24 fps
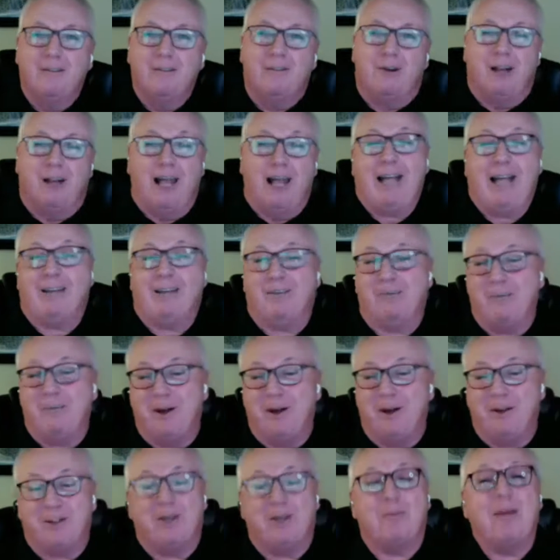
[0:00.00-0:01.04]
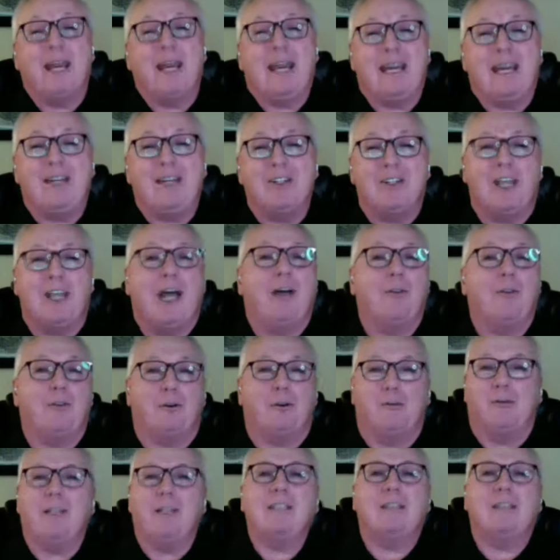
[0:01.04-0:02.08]
for lack of better term, aged out.
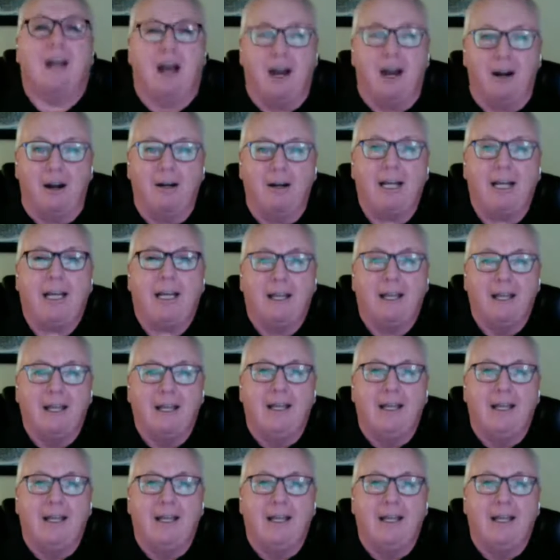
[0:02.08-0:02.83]
They're retiring.